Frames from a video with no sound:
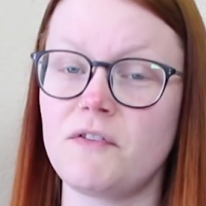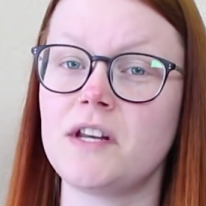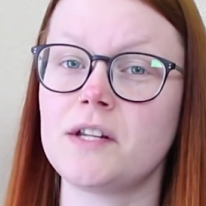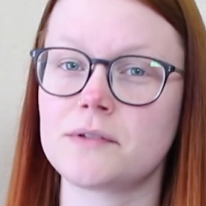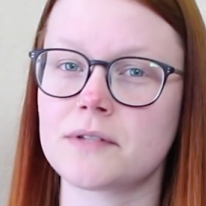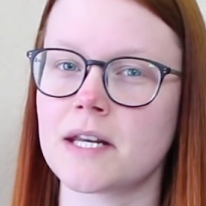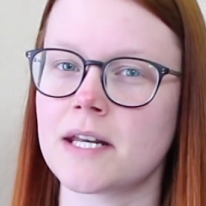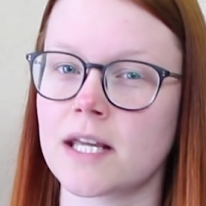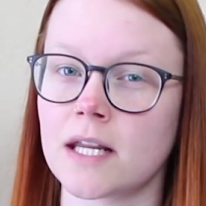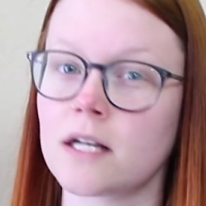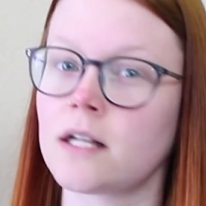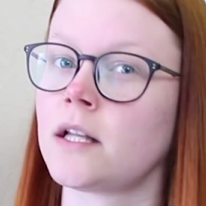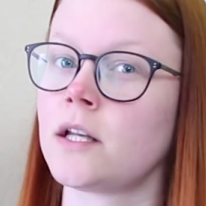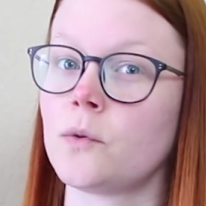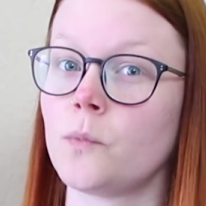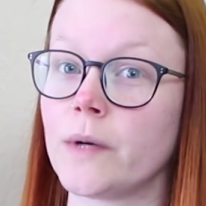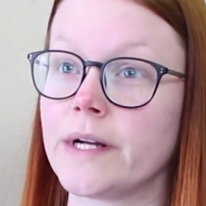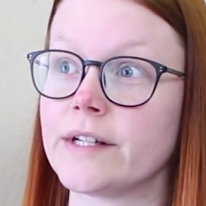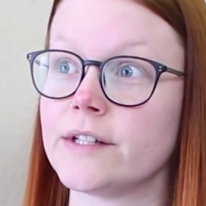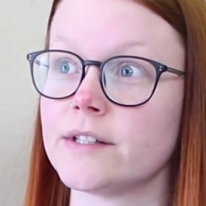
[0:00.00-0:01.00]
video is gonna get a
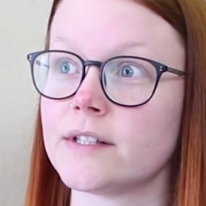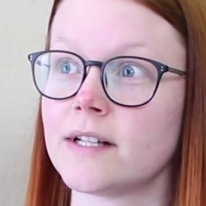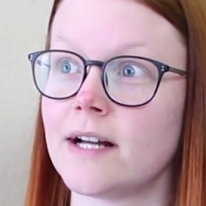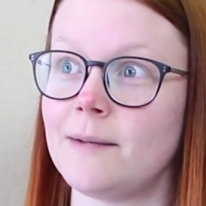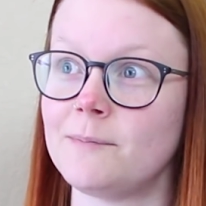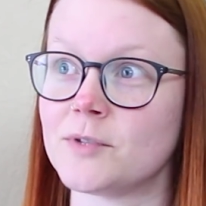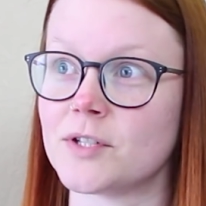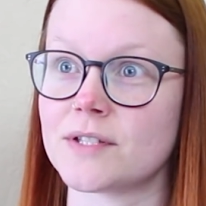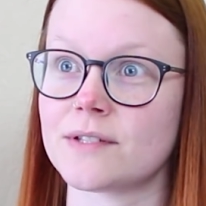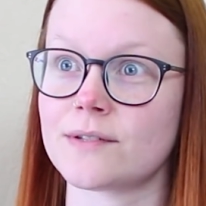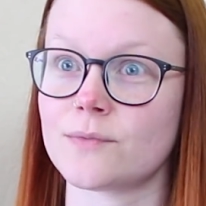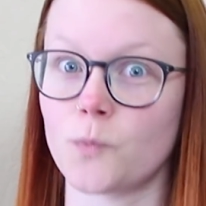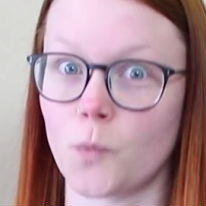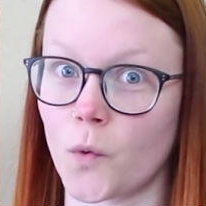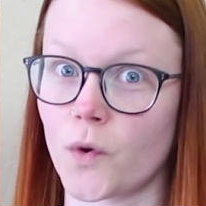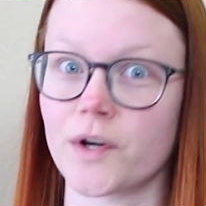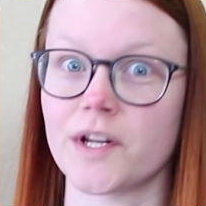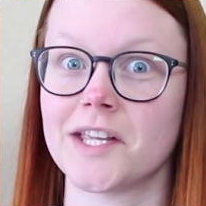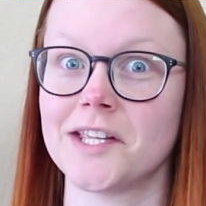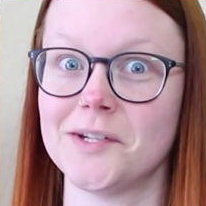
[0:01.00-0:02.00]
little weird. I'm just
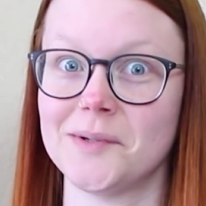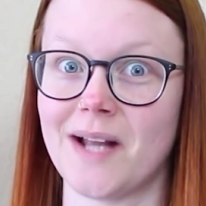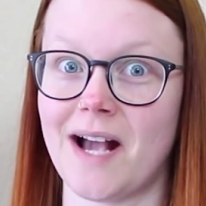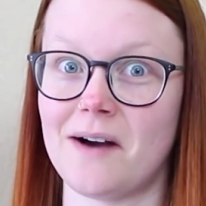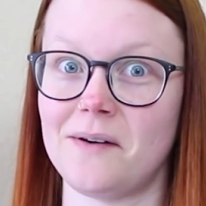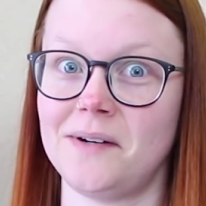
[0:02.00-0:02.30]
warning you now.